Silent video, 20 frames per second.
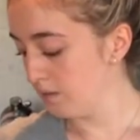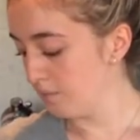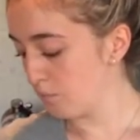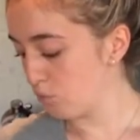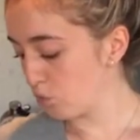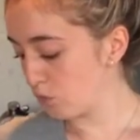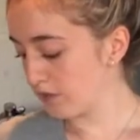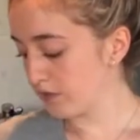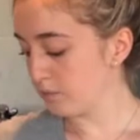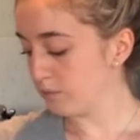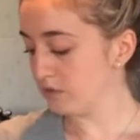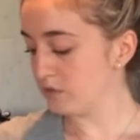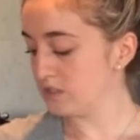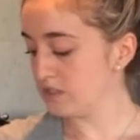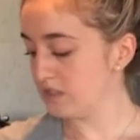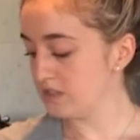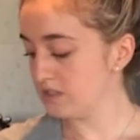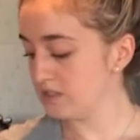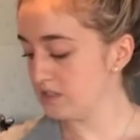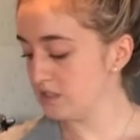morning
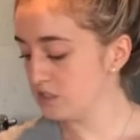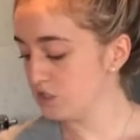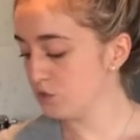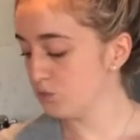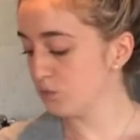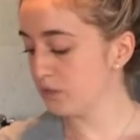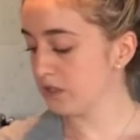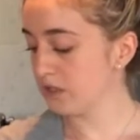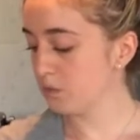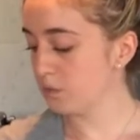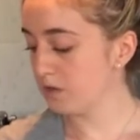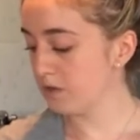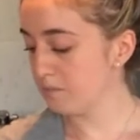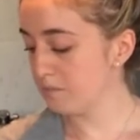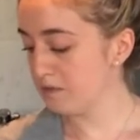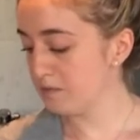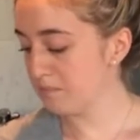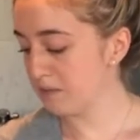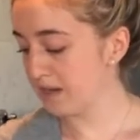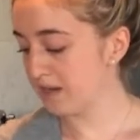routines is you really want
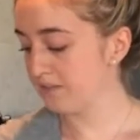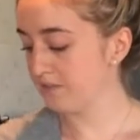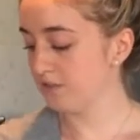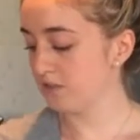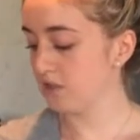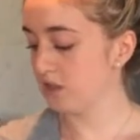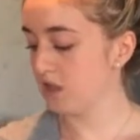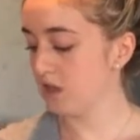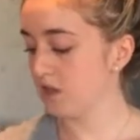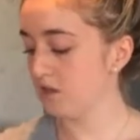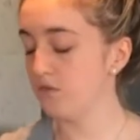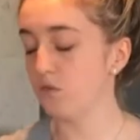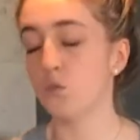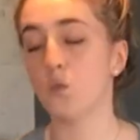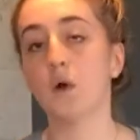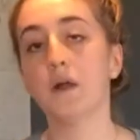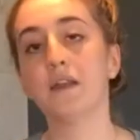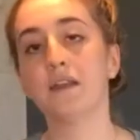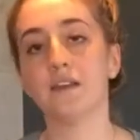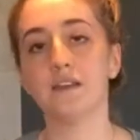to be mindful of
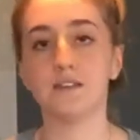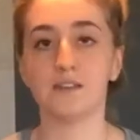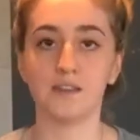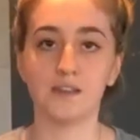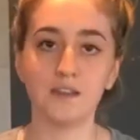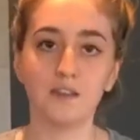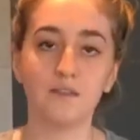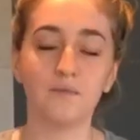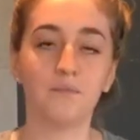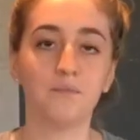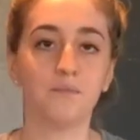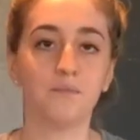what is it